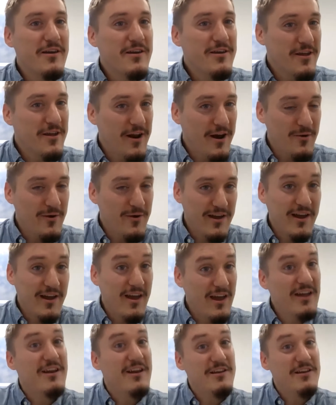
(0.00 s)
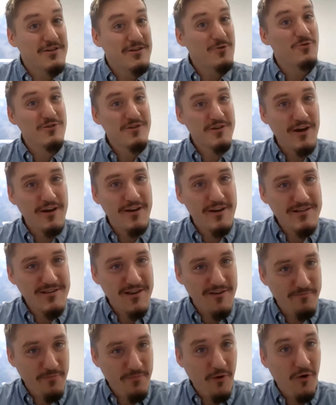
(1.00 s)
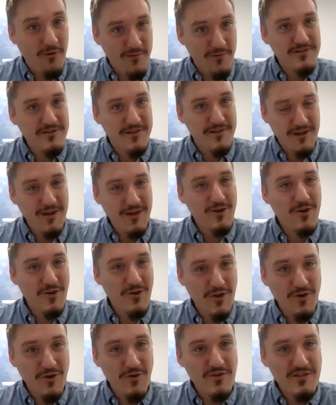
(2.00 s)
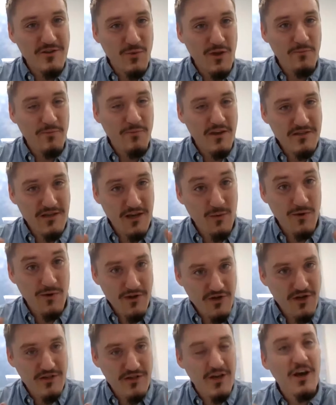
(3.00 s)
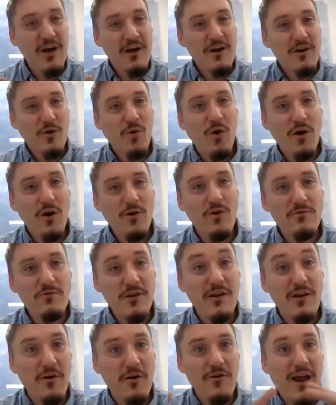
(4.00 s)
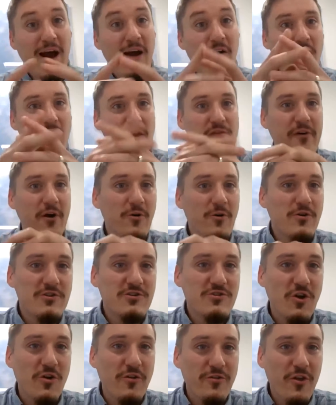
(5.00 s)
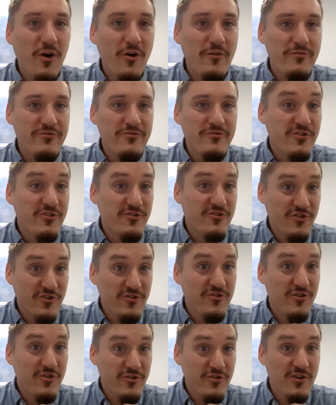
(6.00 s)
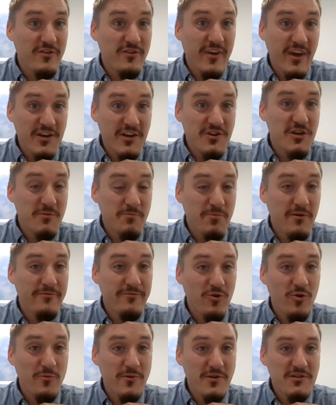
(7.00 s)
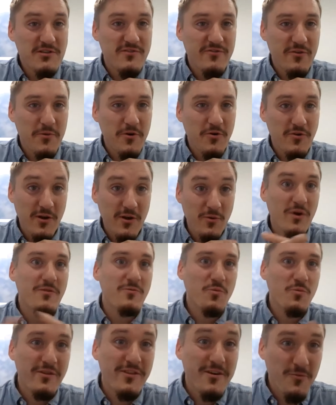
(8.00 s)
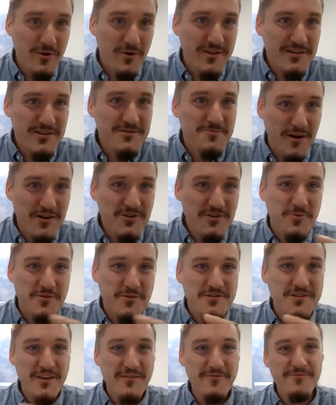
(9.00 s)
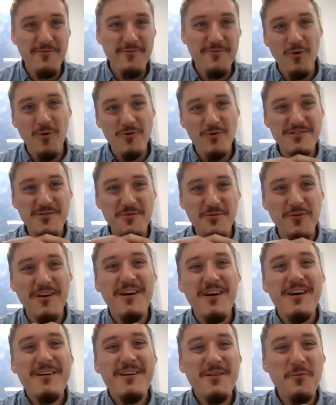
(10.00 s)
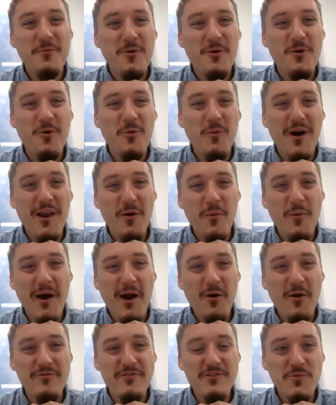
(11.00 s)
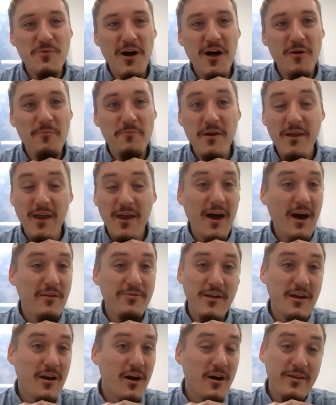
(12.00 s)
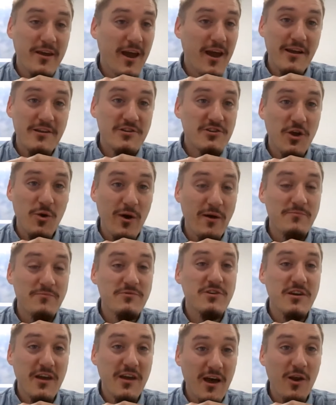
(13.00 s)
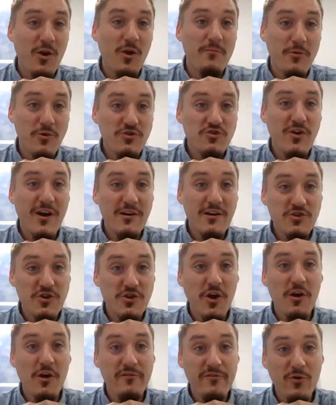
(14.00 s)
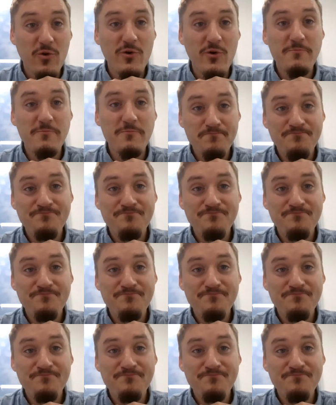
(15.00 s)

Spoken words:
It is an alternative barometer that you can use to EPC, which is quite narrowly focused on just the sort of energy performance of the building, with its much perceived flaws that we're all well aware of as well. But yeah, I think HQM is going to get a lot more traction going forward.